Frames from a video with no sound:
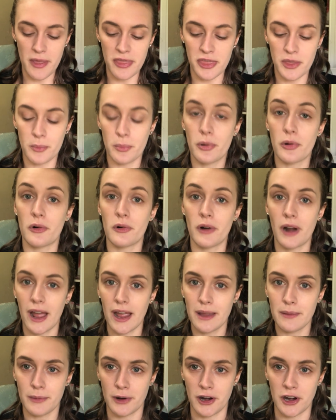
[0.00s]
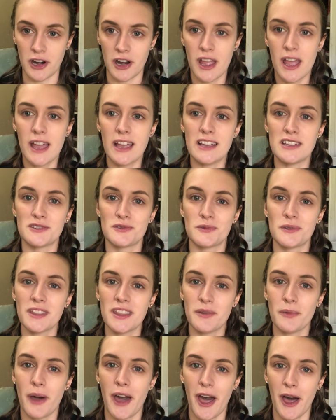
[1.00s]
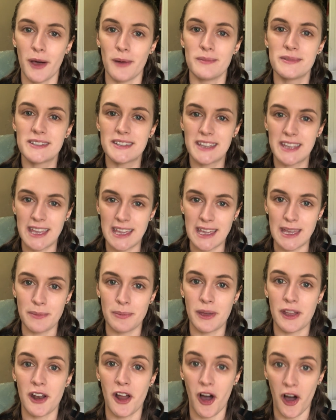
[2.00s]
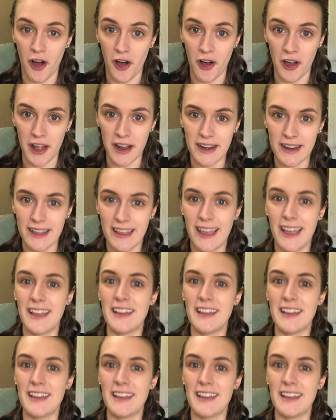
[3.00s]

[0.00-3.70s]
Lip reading: the primer is really what helps keep it on.